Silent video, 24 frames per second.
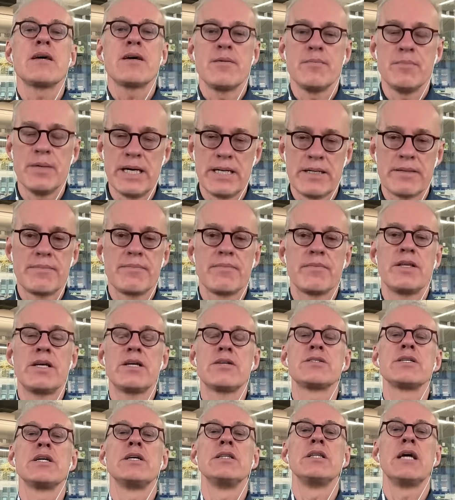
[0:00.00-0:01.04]
But
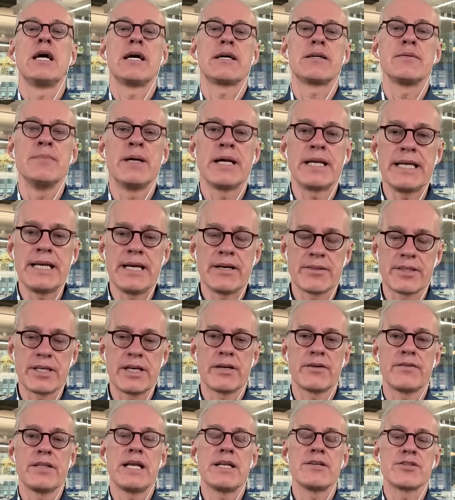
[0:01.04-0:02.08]
there's a lot of money out
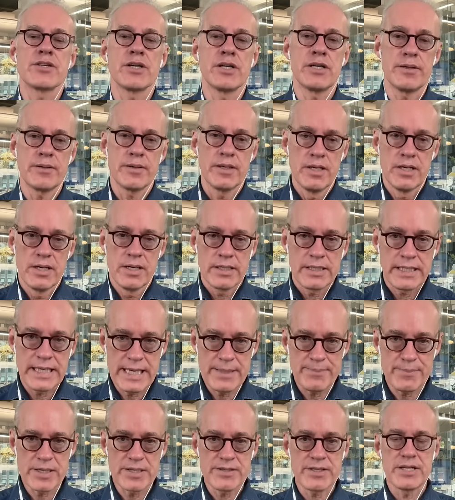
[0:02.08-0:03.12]
there that is going to
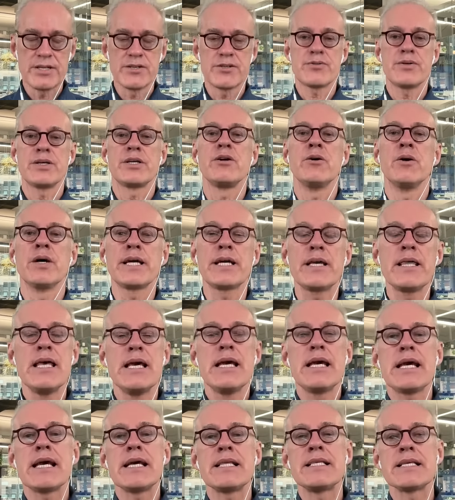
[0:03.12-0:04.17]
keep this industry going.
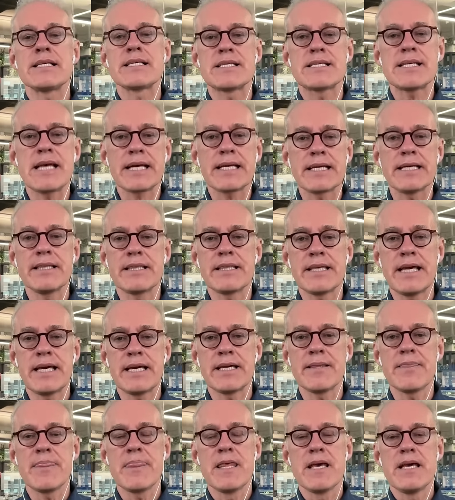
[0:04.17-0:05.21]
And the second
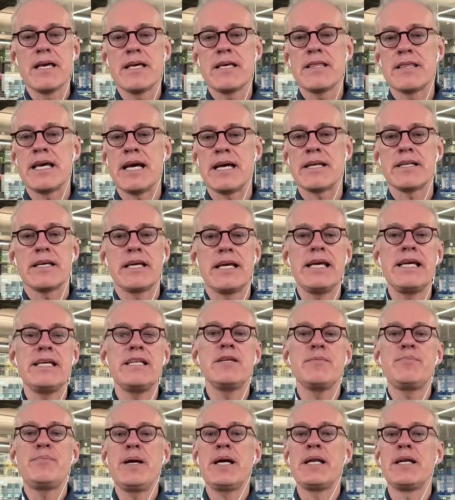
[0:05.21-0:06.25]
thing that
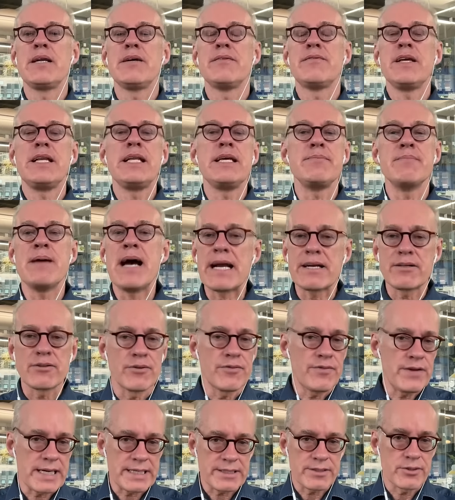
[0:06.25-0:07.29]
independent of any macro
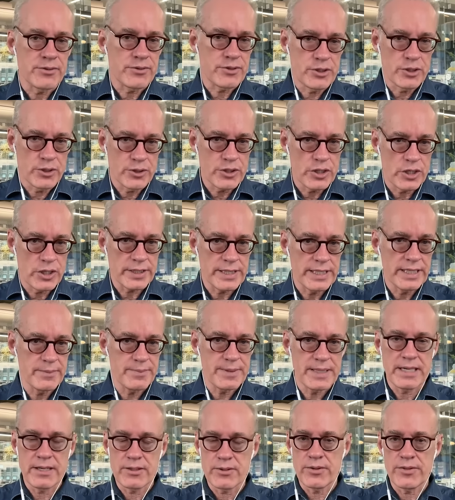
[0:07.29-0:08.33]
factors you're talking
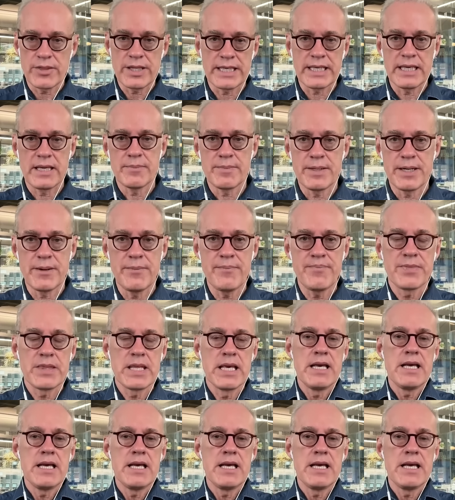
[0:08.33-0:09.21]
about or thinking about,